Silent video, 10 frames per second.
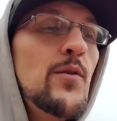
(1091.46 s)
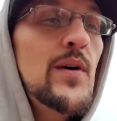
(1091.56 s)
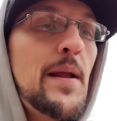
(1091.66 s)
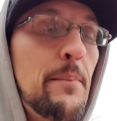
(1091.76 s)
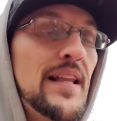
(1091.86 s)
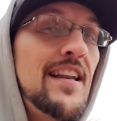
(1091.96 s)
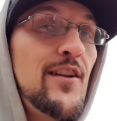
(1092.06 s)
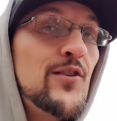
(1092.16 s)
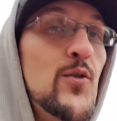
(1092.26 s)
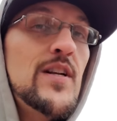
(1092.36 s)
We didn't plan
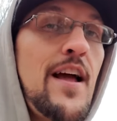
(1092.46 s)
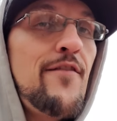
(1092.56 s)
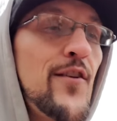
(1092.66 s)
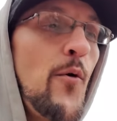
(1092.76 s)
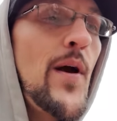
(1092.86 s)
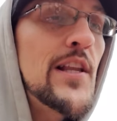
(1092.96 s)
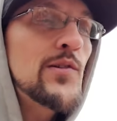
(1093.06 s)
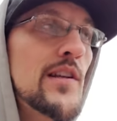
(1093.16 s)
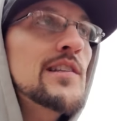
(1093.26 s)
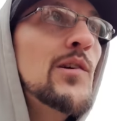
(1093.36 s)
on doing that for the
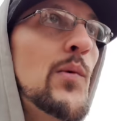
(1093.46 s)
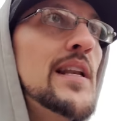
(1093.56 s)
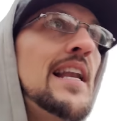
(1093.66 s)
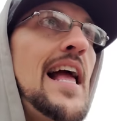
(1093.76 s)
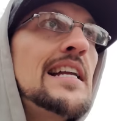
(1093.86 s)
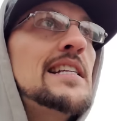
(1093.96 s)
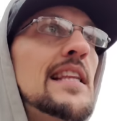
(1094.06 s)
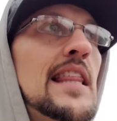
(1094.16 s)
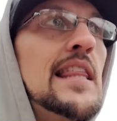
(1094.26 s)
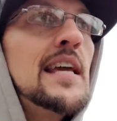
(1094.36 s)
waitress, so we didn't
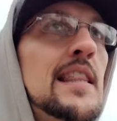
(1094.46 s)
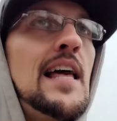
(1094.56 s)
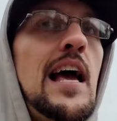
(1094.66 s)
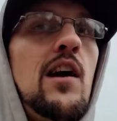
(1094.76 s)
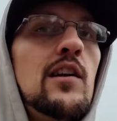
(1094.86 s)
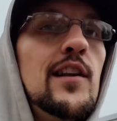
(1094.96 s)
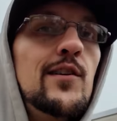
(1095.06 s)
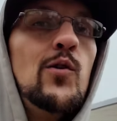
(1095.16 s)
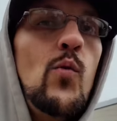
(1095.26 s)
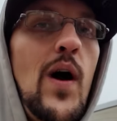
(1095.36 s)
actually think that our
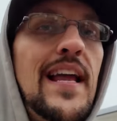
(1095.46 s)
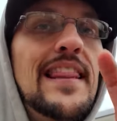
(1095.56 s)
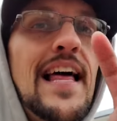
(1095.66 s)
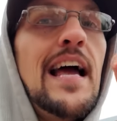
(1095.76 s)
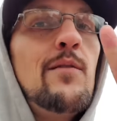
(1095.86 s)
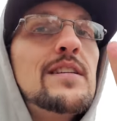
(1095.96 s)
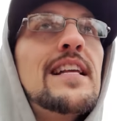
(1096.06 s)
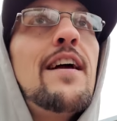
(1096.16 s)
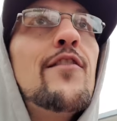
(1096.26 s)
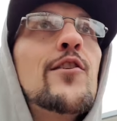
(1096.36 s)
little white lie was
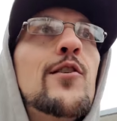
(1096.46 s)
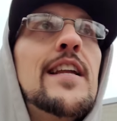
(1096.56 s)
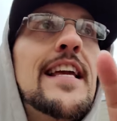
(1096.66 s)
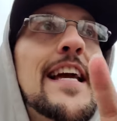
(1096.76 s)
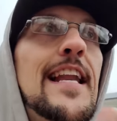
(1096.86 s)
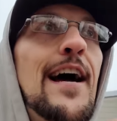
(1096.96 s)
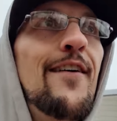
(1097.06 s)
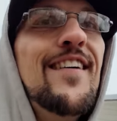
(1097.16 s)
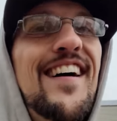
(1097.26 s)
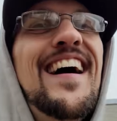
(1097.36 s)
ever gonna get out.